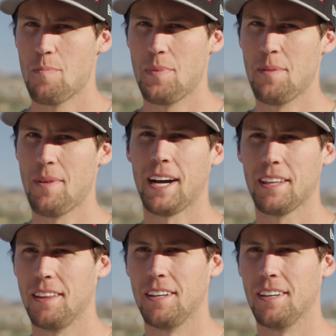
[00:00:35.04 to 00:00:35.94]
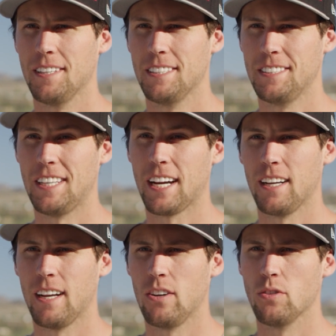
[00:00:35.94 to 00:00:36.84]
Being back at the
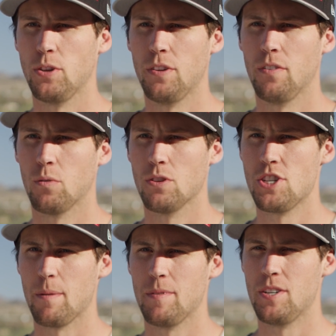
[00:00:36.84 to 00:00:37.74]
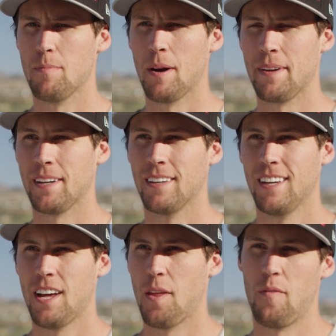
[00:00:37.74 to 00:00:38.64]
second annual UTV World Championship, I mean,
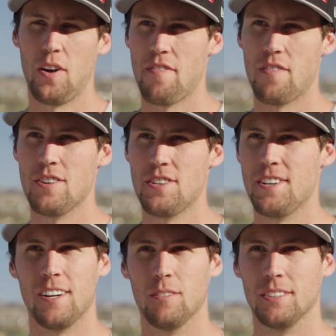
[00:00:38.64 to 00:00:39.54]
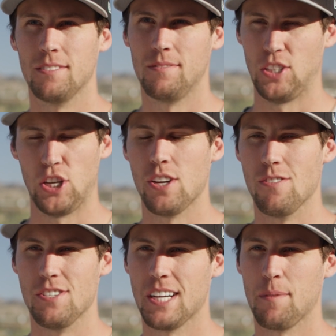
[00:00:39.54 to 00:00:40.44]
the very first year was
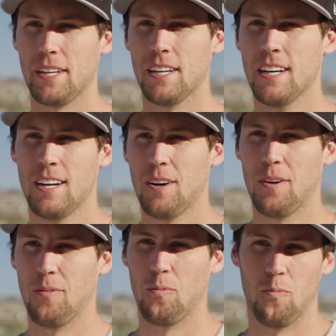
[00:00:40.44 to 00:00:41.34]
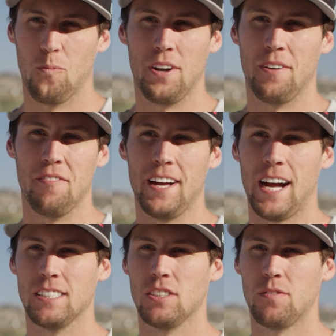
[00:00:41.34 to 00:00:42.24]
huge. And I mean, when an event
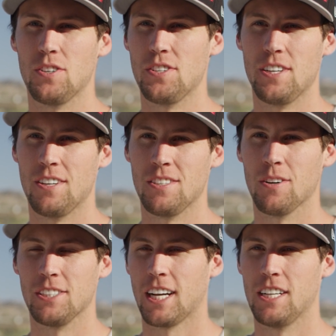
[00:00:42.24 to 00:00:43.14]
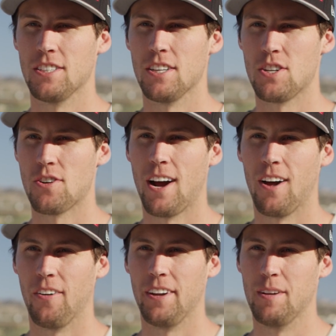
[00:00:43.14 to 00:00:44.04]
has its first year, it's always kind of just a
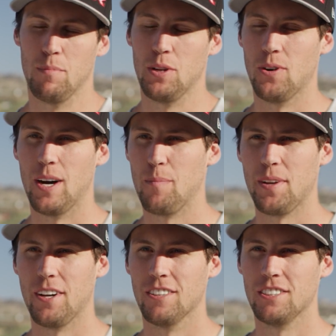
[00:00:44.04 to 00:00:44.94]
trial, and it blew up, you know.